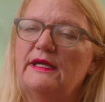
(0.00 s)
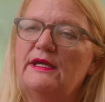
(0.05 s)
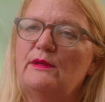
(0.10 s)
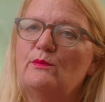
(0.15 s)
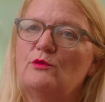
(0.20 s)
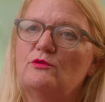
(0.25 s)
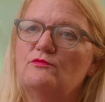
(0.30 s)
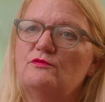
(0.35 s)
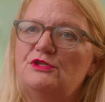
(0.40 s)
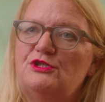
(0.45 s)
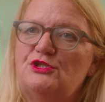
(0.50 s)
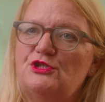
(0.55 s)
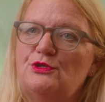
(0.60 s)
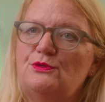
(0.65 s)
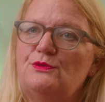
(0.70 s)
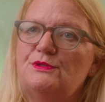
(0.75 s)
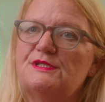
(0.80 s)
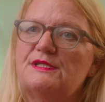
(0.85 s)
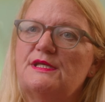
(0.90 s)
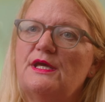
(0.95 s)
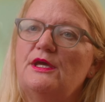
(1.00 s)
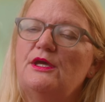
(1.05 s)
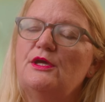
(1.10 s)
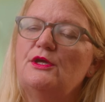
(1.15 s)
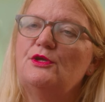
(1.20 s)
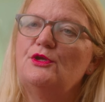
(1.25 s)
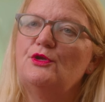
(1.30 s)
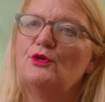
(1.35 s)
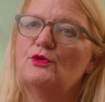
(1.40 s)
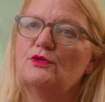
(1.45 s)
it will reduce
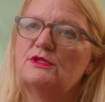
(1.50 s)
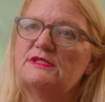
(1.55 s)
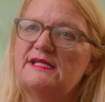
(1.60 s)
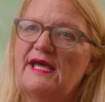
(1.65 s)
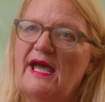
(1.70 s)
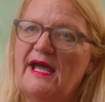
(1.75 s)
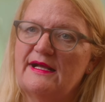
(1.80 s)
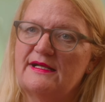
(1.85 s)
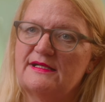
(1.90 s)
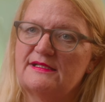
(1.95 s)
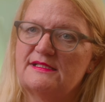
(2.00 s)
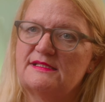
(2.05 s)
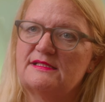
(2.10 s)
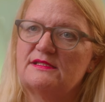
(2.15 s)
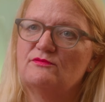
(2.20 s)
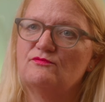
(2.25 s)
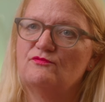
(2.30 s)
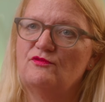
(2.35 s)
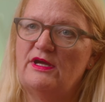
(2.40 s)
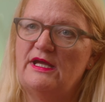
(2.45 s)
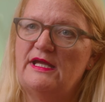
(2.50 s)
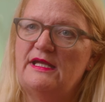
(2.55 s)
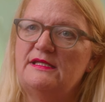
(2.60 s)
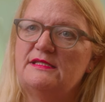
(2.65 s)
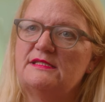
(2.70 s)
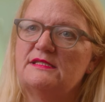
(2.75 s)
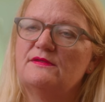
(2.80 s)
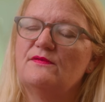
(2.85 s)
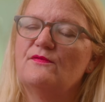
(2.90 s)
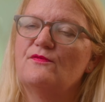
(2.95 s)
your tax rate